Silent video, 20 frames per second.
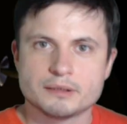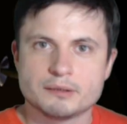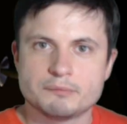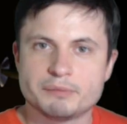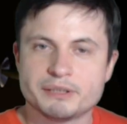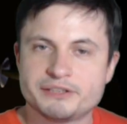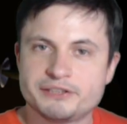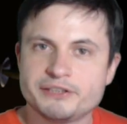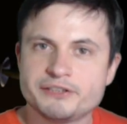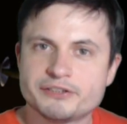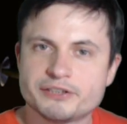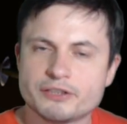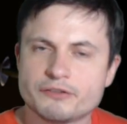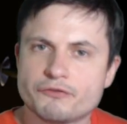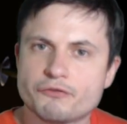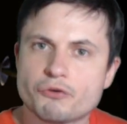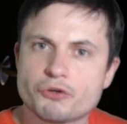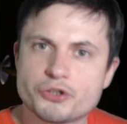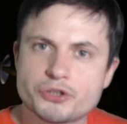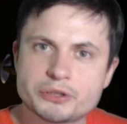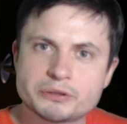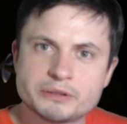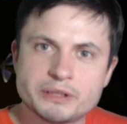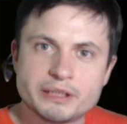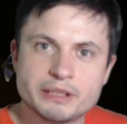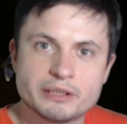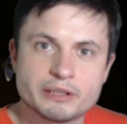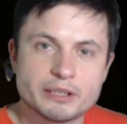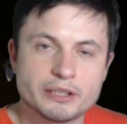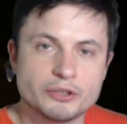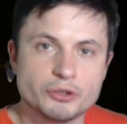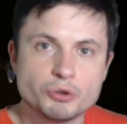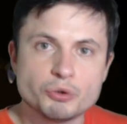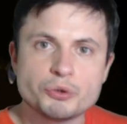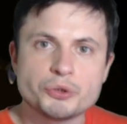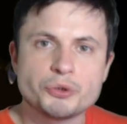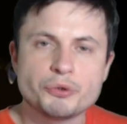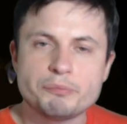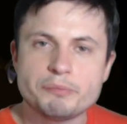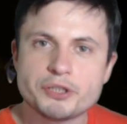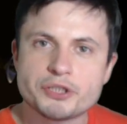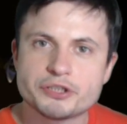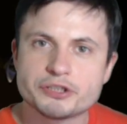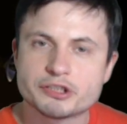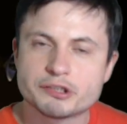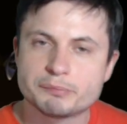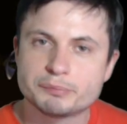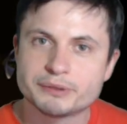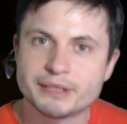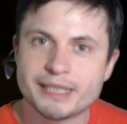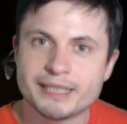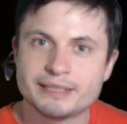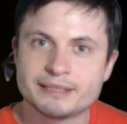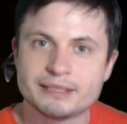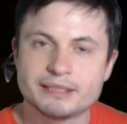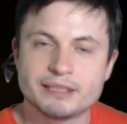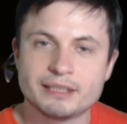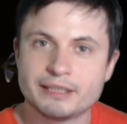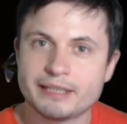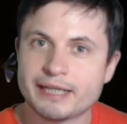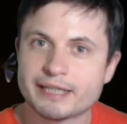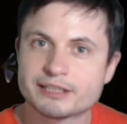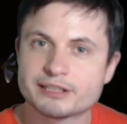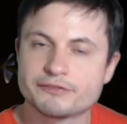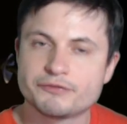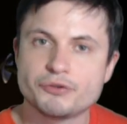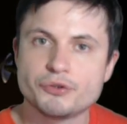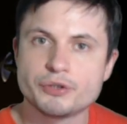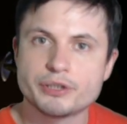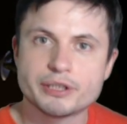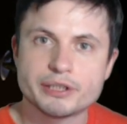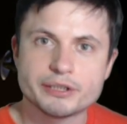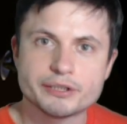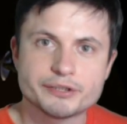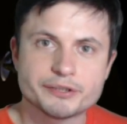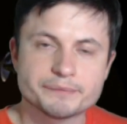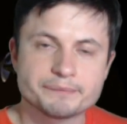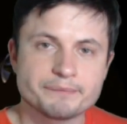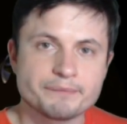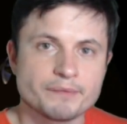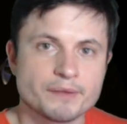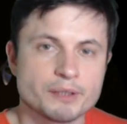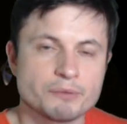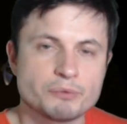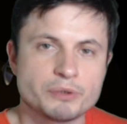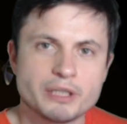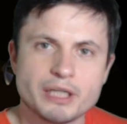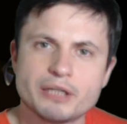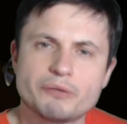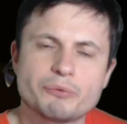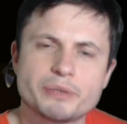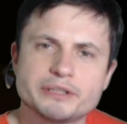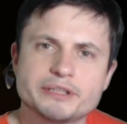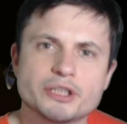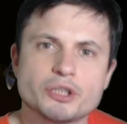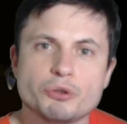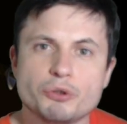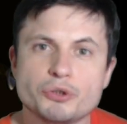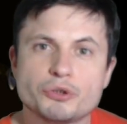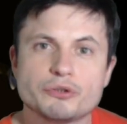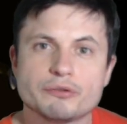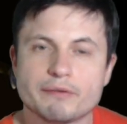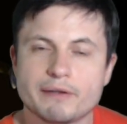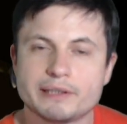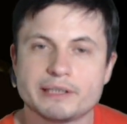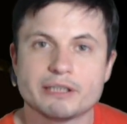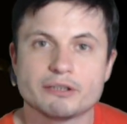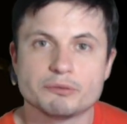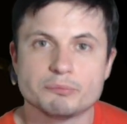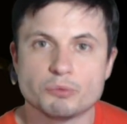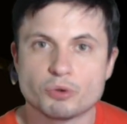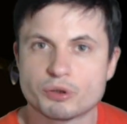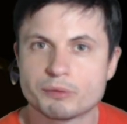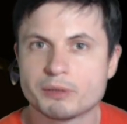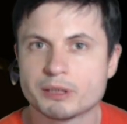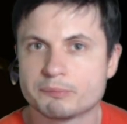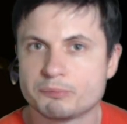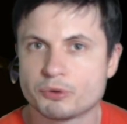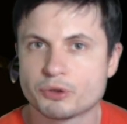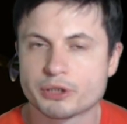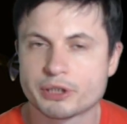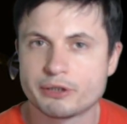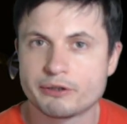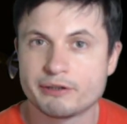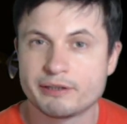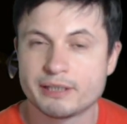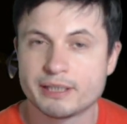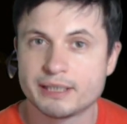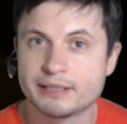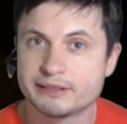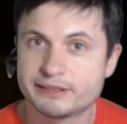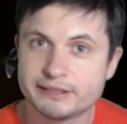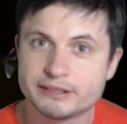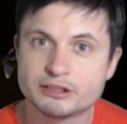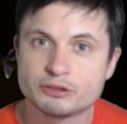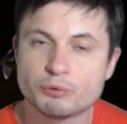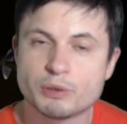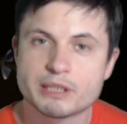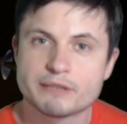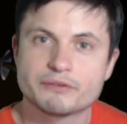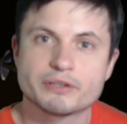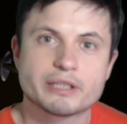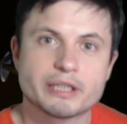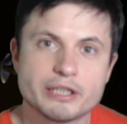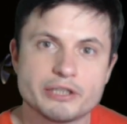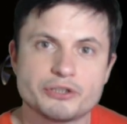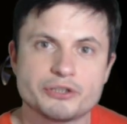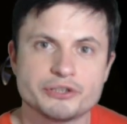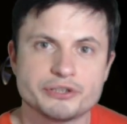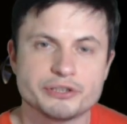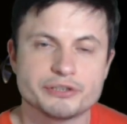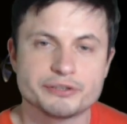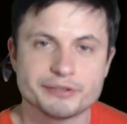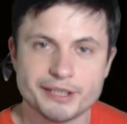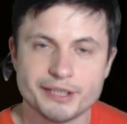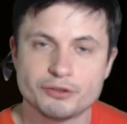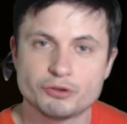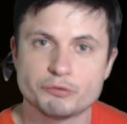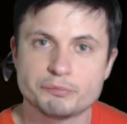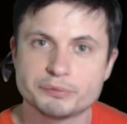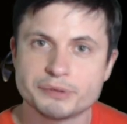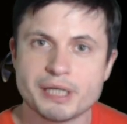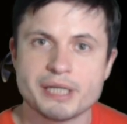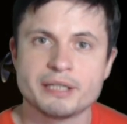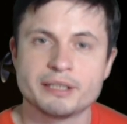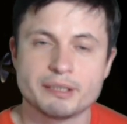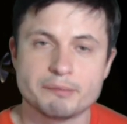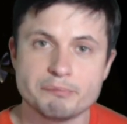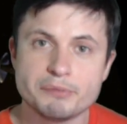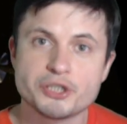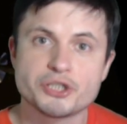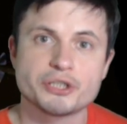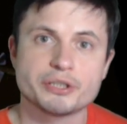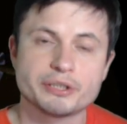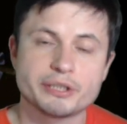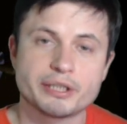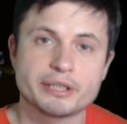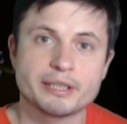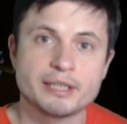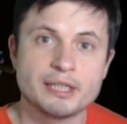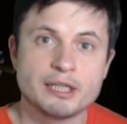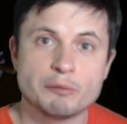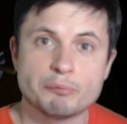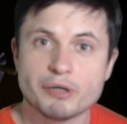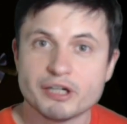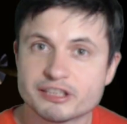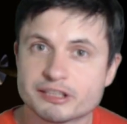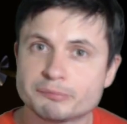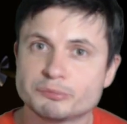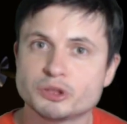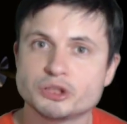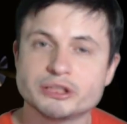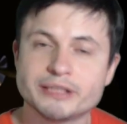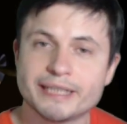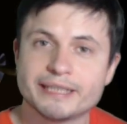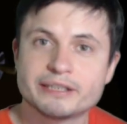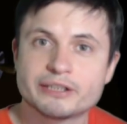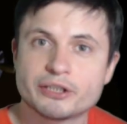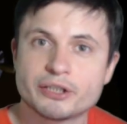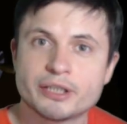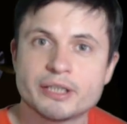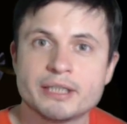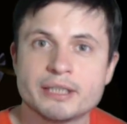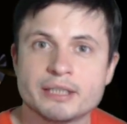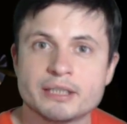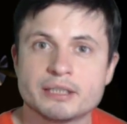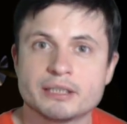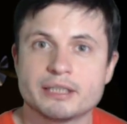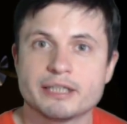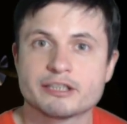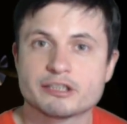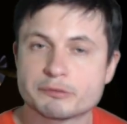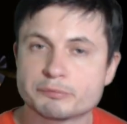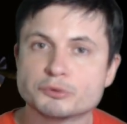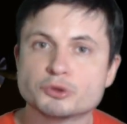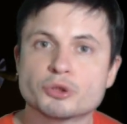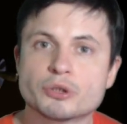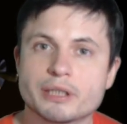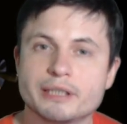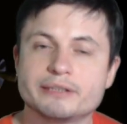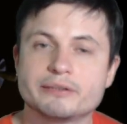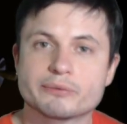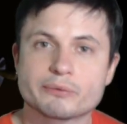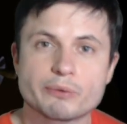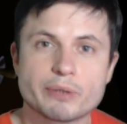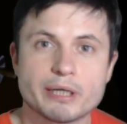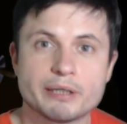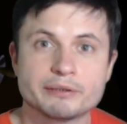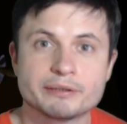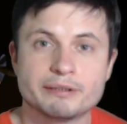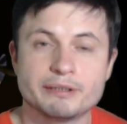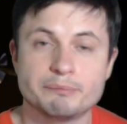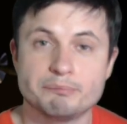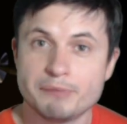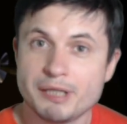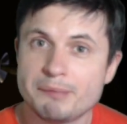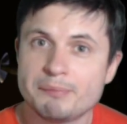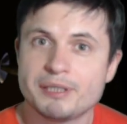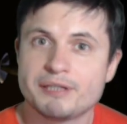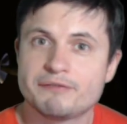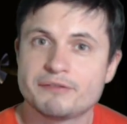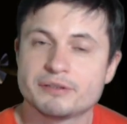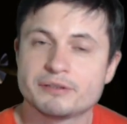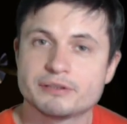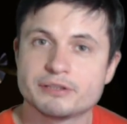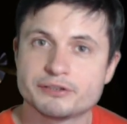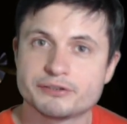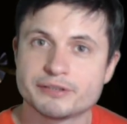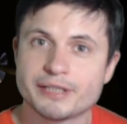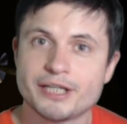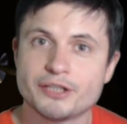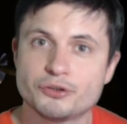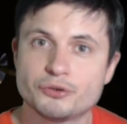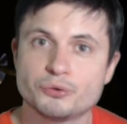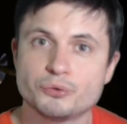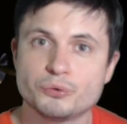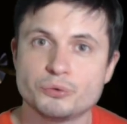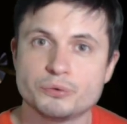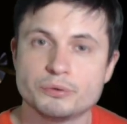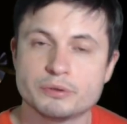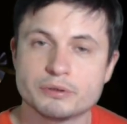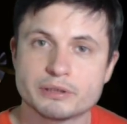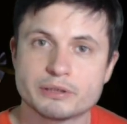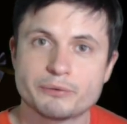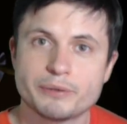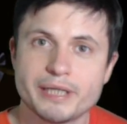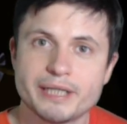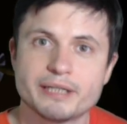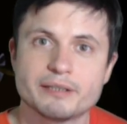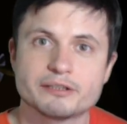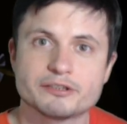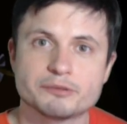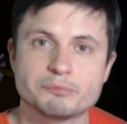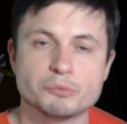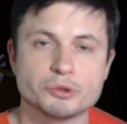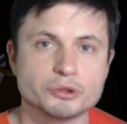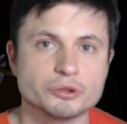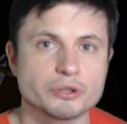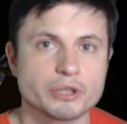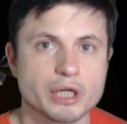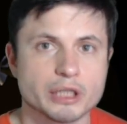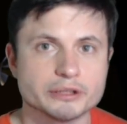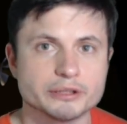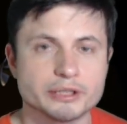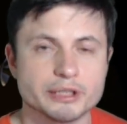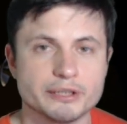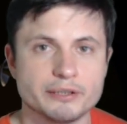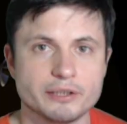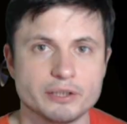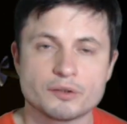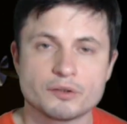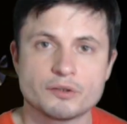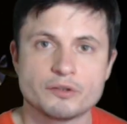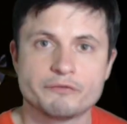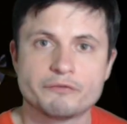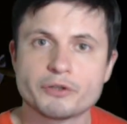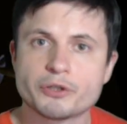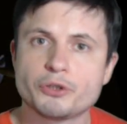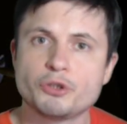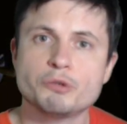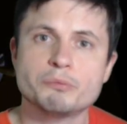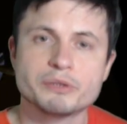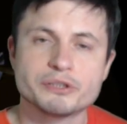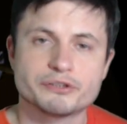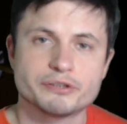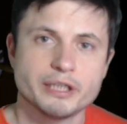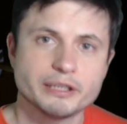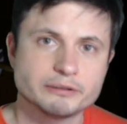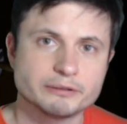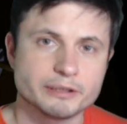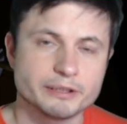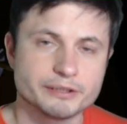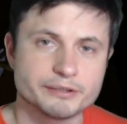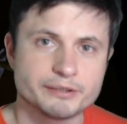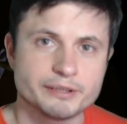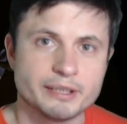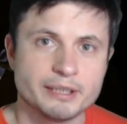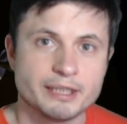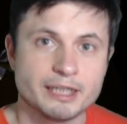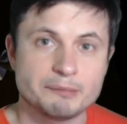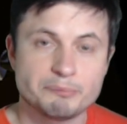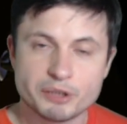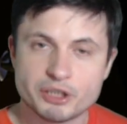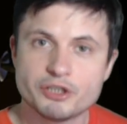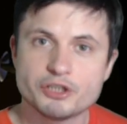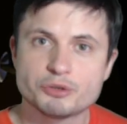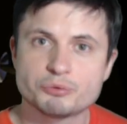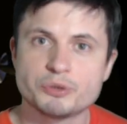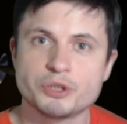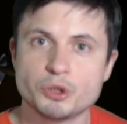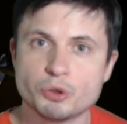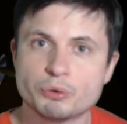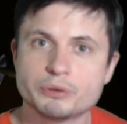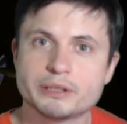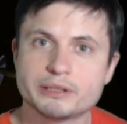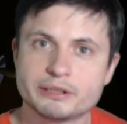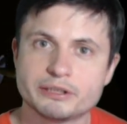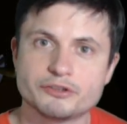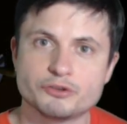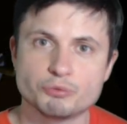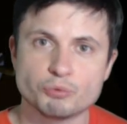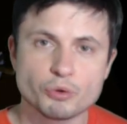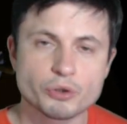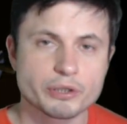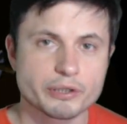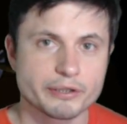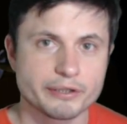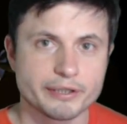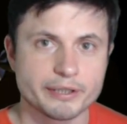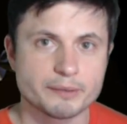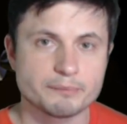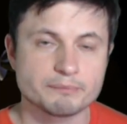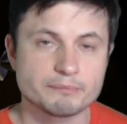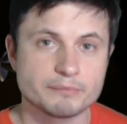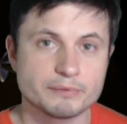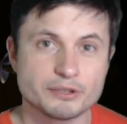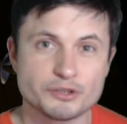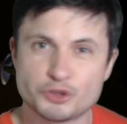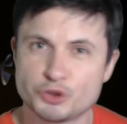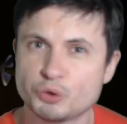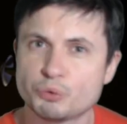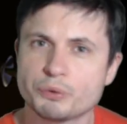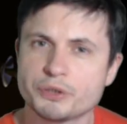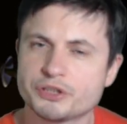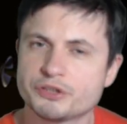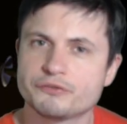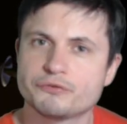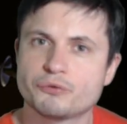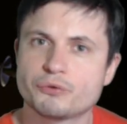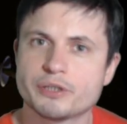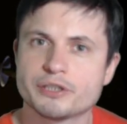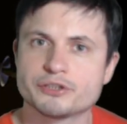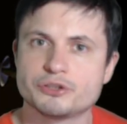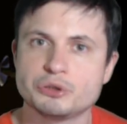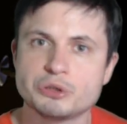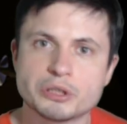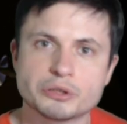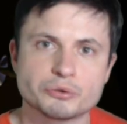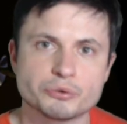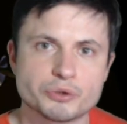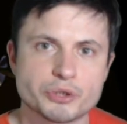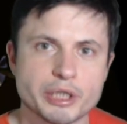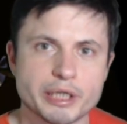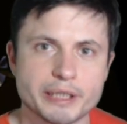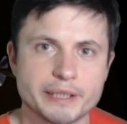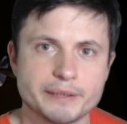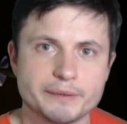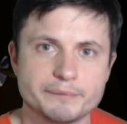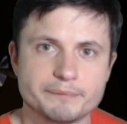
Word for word: But since unfortunately there are no new missions planned in the next few years, we're not really going to find out more about Mercury until one of the countries decide to plan a mission there, possibly land there, explore underground and maybe even decide to create a small colony for human settlers. And because we know that there's water there, there's no reason for us not to try.